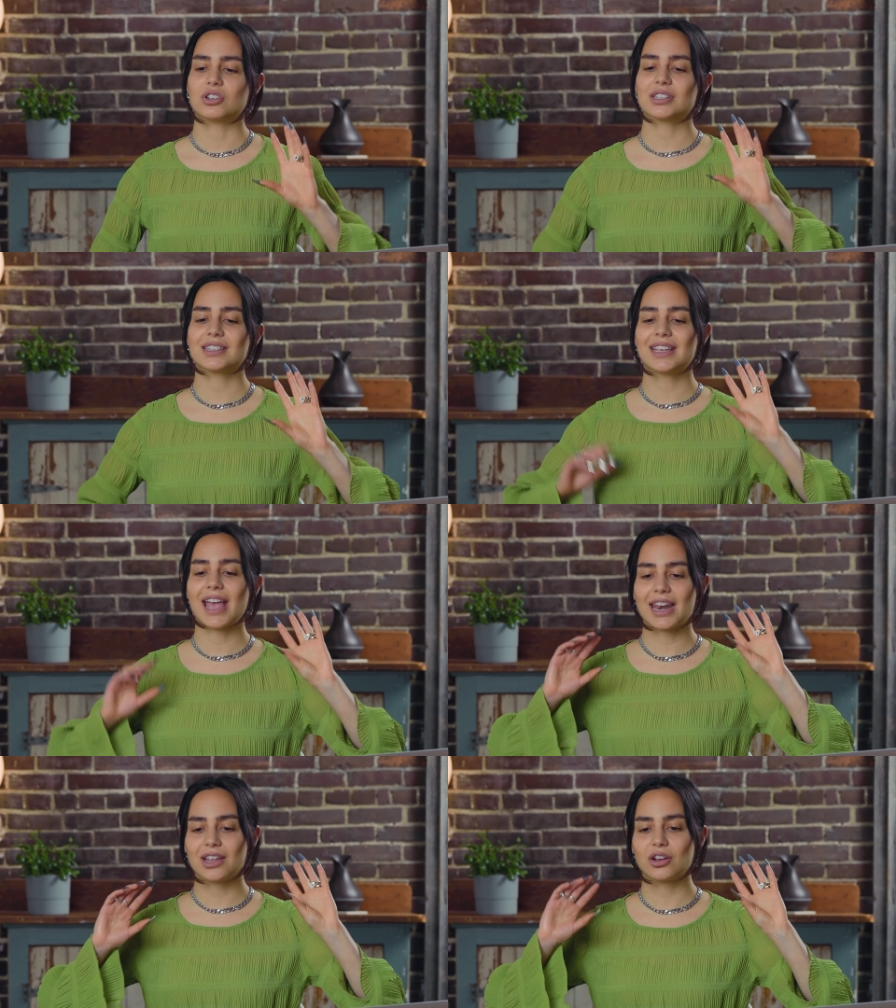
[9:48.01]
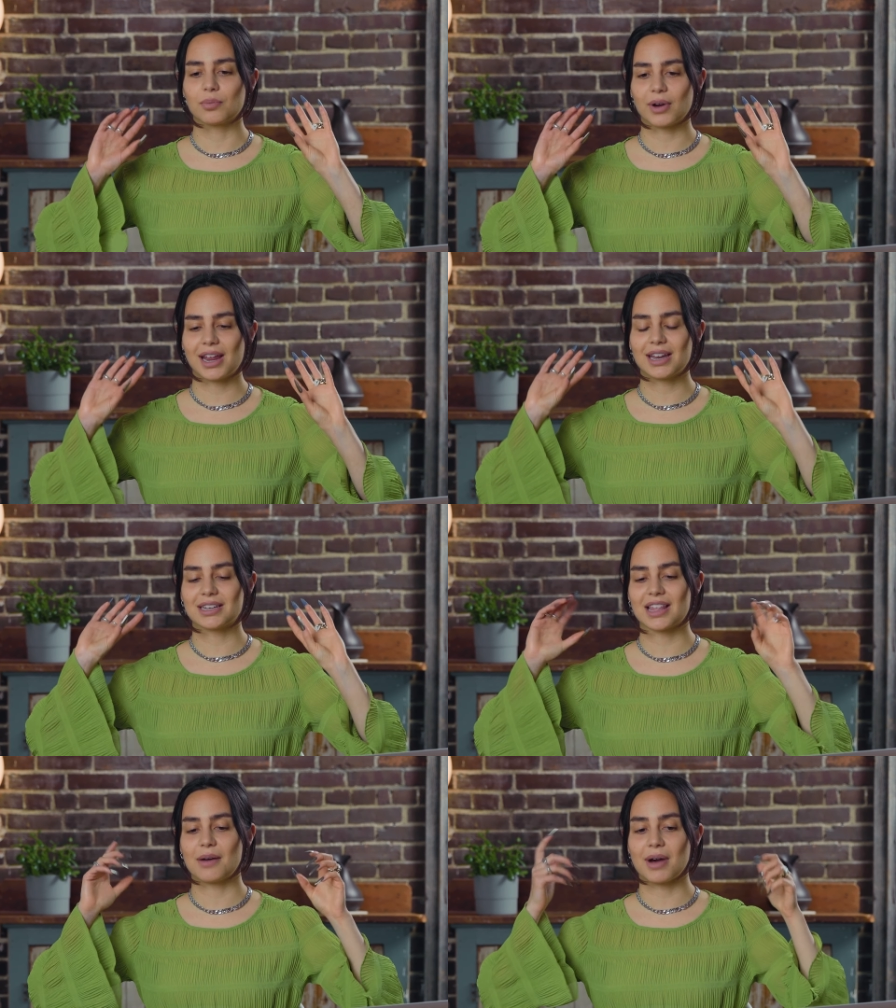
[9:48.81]
just getting your brain
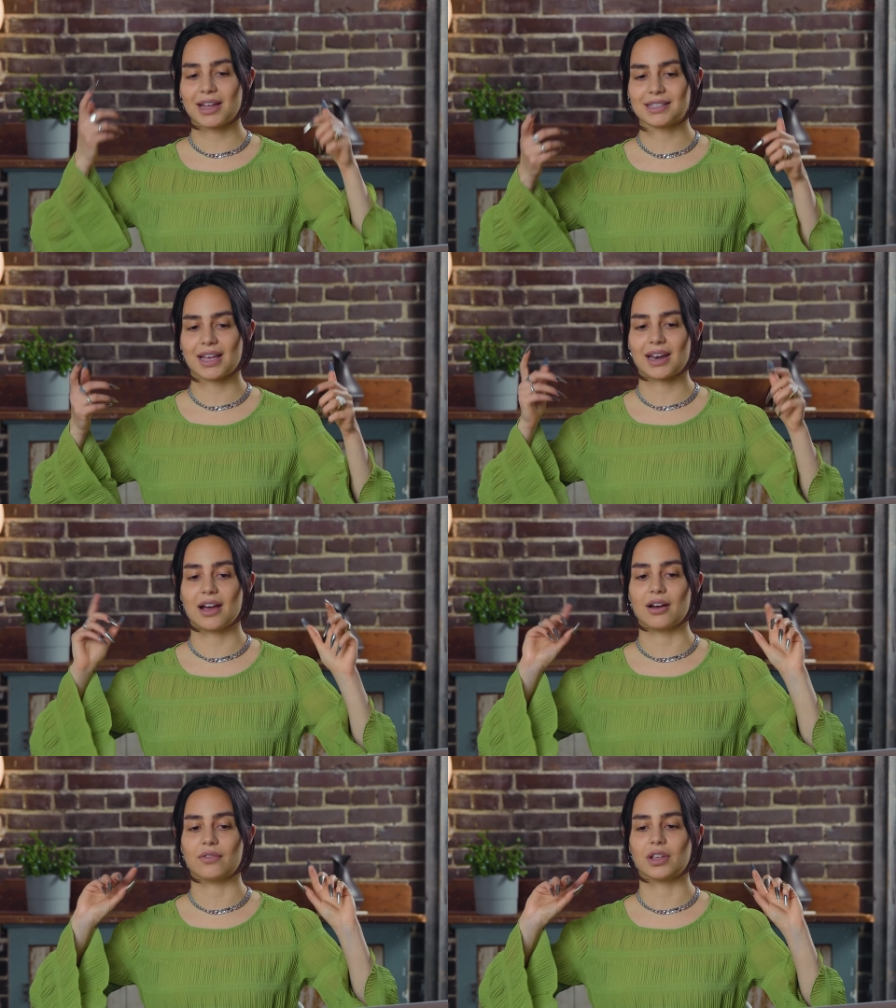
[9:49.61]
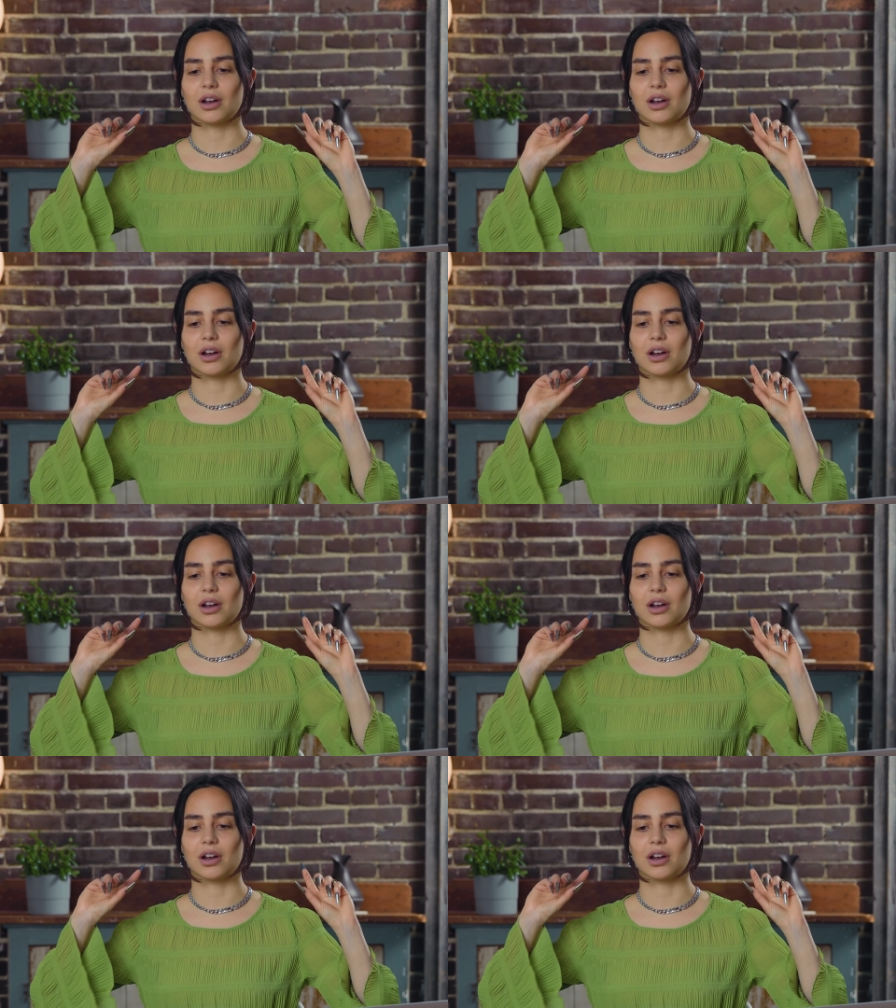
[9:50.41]
into that mindset of,